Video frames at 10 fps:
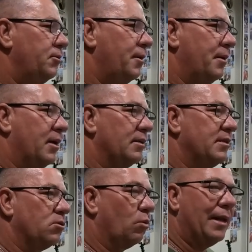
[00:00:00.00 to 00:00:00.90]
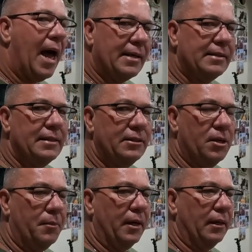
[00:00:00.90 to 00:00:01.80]
do it because it's relaxing
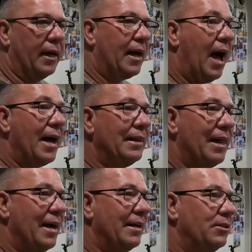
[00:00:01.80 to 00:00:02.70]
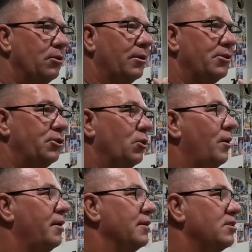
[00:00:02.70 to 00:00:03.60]
to me. Like I like to
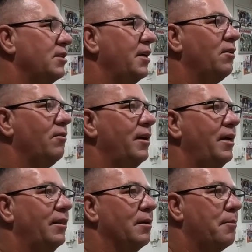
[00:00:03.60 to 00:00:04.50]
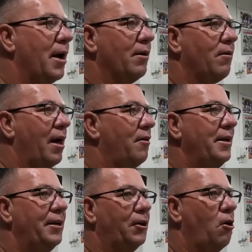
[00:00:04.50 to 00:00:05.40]
enjoy the scenery, the bike. I
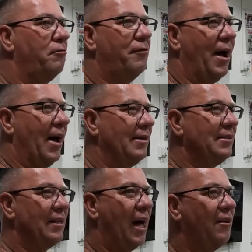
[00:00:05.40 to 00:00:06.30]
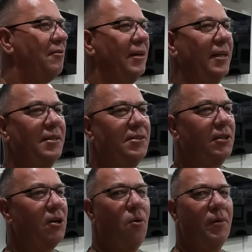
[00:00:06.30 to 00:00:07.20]
don't need to go fast. I don't need
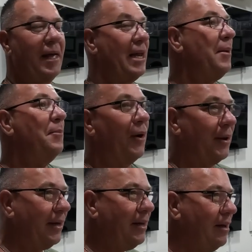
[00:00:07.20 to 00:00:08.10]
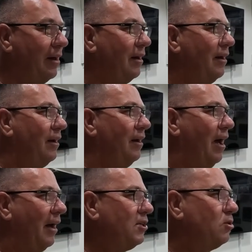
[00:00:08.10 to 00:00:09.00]
to go with anybody.
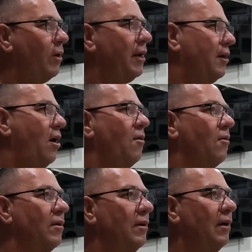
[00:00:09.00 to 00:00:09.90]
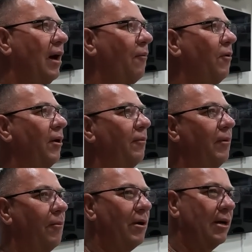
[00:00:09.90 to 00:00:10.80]
I just want to go. I want
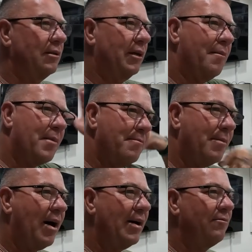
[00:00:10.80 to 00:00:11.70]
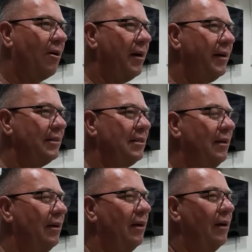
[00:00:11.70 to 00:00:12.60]
to. I want to get my mind right.